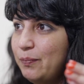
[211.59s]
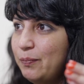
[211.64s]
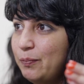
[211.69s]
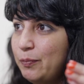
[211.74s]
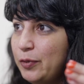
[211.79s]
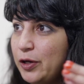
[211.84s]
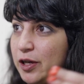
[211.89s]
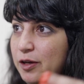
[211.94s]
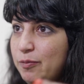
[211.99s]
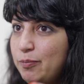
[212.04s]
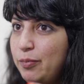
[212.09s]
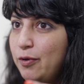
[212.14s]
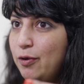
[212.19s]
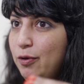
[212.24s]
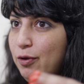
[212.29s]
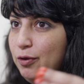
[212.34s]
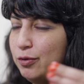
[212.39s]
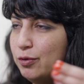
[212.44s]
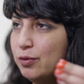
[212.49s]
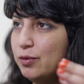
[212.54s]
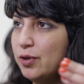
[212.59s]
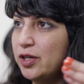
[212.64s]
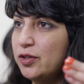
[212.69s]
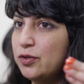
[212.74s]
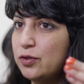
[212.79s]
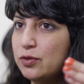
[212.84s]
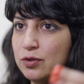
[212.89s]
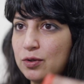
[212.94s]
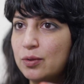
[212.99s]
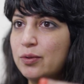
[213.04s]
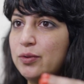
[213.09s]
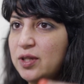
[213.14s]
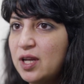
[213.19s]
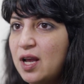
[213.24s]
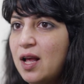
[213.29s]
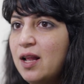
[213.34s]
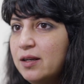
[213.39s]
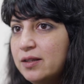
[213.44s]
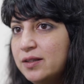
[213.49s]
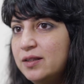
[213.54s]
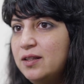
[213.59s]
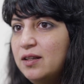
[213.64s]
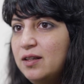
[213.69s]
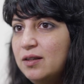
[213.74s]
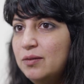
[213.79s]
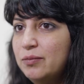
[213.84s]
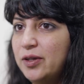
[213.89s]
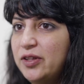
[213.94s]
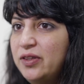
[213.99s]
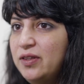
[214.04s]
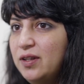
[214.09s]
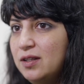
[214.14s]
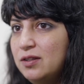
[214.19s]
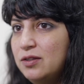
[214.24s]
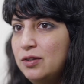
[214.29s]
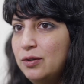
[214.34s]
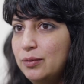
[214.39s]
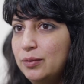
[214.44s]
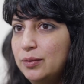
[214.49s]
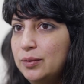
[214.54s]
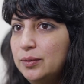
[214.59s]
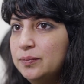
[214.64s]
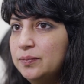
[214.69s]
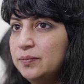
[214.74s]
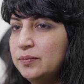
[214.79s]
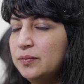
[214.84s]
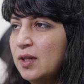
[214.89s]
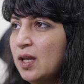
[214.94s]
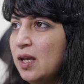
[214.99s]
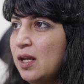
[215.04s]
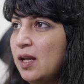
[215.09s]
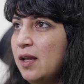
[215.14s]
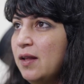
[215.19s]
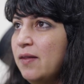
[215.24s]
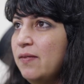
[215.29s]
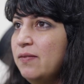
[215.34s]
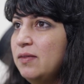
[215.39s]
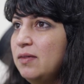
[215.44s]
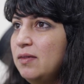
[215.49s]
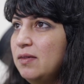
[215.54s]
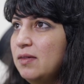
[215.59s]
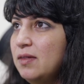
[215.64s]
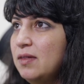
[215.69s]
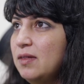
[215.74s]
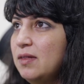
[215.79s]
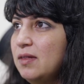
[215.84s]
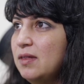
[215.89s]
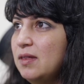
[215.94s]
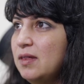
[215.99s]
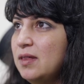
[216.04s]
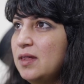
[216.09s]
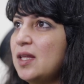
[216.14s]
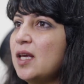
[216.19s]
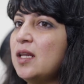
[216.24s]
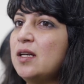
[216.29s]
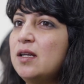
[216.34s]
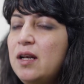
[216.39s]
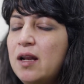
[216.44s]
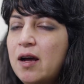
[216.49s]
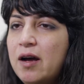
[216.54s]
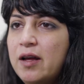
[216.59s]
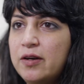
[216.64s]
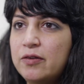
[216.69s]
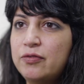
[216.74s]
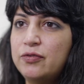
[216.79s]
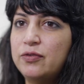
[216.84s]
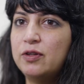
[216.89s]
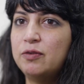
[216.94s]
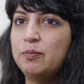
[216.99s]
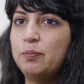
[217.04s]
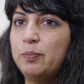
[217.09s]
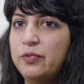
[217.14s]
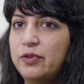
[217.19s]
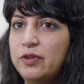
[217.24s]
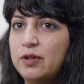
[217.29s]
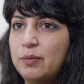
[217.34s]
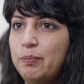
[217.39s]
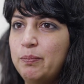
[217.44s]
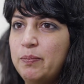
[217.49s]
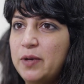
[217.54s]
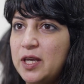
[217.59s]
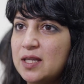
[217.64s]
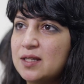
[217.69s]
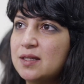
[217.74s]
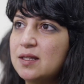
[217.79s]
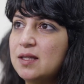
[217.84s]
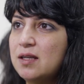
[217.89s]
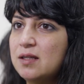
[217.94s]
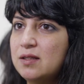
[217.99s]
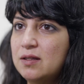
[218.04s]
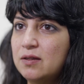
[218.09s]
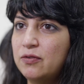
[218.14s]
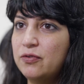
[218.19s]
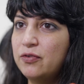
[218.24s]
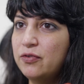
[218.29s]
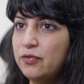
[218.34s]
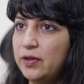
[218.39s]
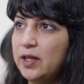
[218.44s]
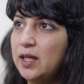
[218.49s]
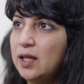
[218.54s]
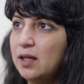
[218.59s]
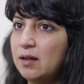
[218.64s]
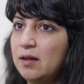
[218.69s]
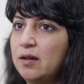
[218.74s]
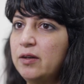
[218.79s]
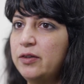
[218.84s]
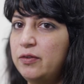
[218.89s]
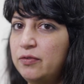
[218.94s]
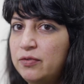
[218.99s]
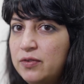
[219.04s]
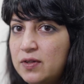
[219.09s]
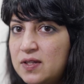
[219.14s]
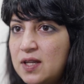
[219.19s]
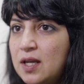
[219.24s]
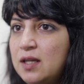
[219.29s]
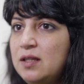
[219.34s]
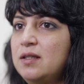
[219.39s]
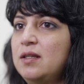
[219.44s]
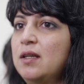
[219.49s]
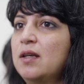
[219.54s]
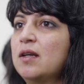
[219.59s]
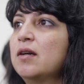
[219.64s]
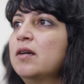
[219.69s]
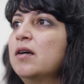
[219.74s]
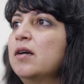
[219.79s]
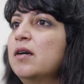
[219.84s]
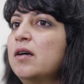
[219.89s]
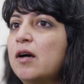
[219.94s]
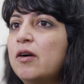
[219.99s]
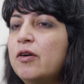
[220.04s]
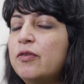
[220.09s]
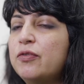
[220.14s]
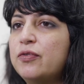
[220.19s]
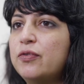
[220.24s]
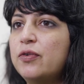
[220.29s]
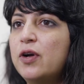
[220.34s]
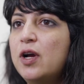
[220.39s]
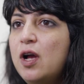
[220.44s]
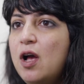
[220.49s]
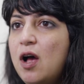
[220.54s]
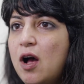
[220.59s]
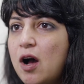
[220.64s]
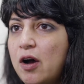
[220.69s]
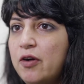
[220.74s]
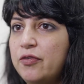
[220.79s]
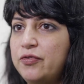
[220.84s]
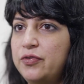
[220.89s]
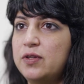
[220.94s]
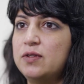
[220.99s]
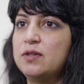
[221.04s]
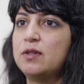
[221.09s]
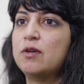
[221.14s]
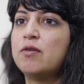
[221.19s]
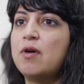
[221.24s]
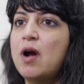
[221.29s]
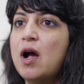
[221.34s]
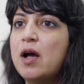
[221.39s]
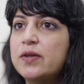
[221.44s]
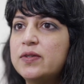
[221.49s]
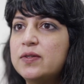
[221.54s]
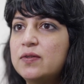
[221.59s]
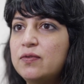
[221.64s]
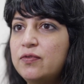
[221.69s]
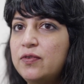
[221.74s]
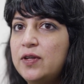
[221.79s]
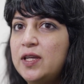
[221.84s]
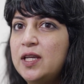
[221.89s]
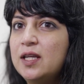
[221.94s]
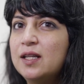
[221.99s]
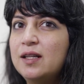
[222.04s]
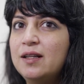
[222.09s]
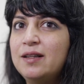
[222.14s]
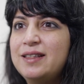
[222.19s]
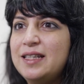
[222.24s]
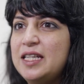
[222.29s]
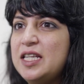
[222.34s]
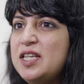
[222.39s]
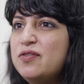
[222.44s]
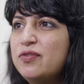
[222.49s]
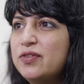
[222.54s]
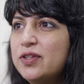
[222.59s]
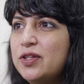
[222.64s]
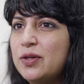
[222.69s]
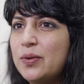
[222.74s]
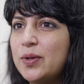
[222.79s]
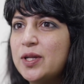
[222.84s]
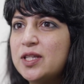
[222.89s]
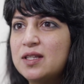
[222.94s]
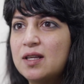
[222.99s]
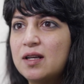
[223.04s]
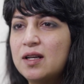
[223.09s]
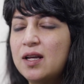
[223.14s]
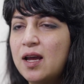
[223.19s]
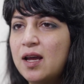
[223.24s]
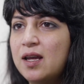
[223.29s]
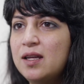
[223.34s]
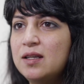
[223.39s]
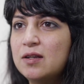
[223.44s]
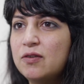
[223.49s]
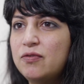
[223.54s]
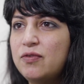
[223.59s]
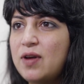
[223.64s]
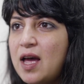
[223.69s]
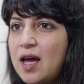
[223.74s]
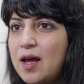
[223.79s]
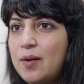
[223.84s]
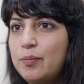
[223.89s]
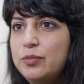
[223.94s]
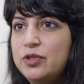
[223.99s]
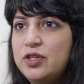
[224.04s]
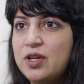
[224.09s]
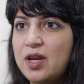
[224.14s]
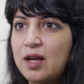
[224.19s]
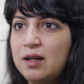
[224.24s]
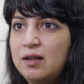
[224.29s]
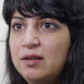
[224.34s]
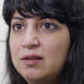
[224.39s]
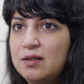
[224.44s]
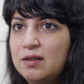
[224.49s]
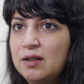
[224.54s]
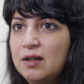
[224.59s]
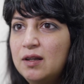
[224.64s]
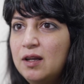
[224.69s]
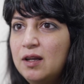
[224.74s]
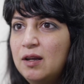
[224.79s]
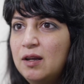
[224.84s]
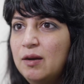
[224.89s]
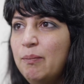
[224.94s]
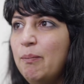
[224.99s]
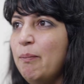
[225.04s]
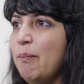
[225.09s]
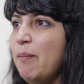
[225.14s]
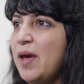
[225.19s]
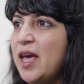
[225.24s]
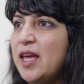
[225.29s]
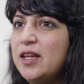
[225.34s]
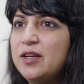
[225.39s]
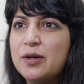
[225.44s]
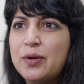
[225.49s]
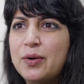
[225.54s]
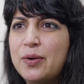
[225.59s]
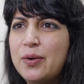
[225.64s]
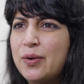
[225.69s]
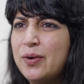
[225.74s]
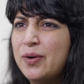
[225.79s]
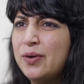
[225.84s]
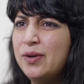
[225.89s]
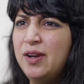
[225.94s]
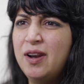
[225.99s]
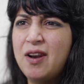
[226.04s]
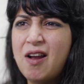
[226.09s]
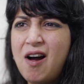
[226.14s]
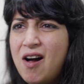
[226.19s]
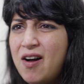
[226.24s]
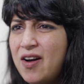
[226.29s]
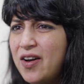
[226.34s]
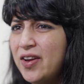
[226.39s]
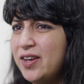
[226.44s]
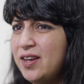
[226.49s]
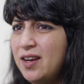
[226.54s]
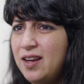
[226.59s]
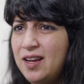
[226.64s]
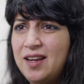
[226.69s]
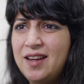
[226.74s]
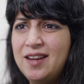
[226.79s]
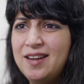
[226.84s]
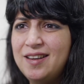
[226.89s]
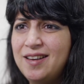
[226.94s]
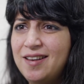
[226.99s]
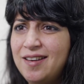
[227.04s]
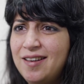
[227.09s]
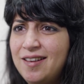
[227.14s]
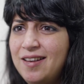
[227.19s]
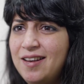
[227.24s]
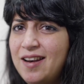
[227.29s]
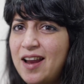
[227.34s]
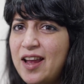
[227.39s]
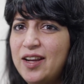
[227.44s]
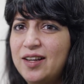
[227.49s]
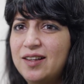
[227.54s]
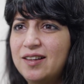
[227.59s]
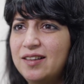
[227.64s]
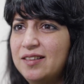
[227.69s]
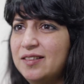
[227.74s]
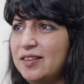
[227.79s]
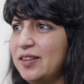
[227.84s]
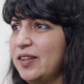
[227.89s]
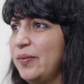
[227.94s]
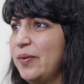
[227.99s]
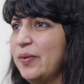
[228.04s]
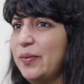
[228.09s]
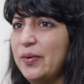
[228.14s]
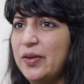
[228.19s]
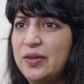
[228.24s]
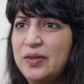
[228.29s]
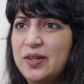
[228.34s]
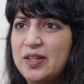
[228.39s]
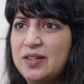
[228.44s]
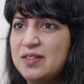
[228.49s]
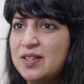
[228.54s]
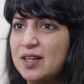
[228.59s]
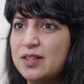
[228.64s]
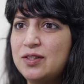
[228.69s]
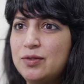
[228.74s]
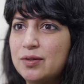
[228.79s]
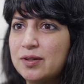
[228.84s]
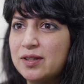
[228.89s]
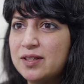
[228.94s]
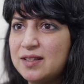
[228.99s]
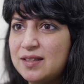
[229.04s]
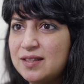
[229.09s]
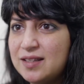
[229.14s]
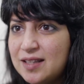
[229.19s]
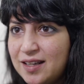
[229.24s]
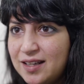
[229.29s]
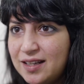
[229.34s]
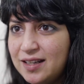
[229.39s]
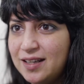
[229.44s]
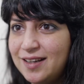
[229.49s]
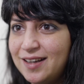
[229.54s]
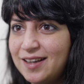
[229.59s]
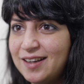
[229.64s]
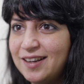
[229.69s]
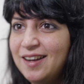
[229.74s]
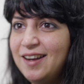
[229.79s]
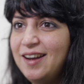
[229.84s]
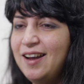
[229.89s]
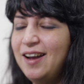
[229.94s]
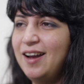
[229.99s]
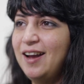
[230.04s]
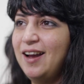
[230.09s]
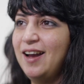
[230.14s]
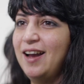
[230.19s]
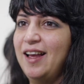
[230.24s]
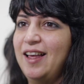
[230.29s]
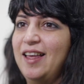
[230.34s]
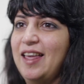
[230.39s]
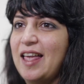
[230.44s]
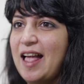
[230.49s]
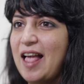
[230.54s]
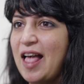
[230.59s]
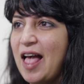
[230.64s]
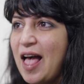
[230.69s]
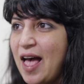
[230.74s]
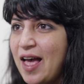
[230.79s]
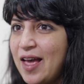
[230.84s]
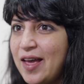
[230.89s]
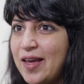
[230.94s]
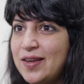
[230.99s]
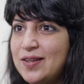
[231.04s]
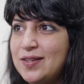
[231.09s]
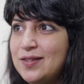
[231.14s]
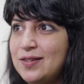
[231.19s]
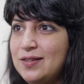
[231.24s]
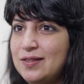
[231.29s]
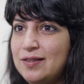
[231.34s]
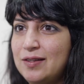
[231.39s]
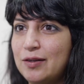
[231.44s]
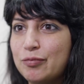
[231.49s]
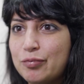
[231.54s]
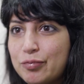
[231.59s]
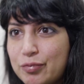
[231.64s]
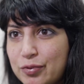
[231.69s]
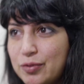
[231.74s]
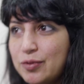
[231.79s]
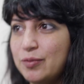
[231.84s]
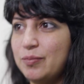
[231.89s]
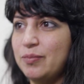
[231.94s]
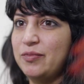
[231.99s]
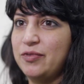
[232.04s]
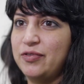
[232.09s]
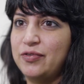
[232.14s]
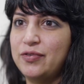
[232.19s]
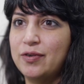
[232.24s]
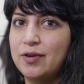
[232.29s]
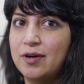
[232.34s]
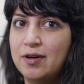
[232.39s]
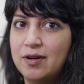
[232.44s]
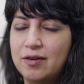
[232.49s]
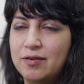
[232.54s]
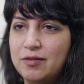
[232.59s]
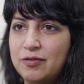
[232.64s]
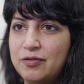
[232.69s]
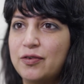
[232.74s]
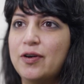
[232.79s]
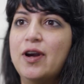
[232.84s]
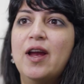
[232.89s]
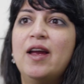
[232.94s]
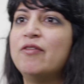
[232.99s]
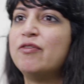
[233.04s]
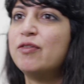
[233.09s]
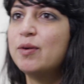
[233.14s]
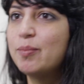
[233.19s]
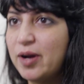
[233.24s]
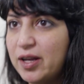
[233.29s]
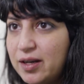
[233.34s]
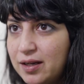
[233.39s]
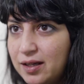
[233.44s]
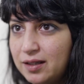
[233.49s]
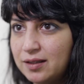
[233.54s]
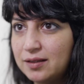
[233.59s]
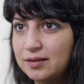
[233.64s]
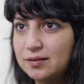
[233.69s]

people who are so talented in what they do, that a lot of the basis of Field, of this idea of this grass field, even though it's a kind of abject meadow lawn in like an industrial city, has the room for everybody.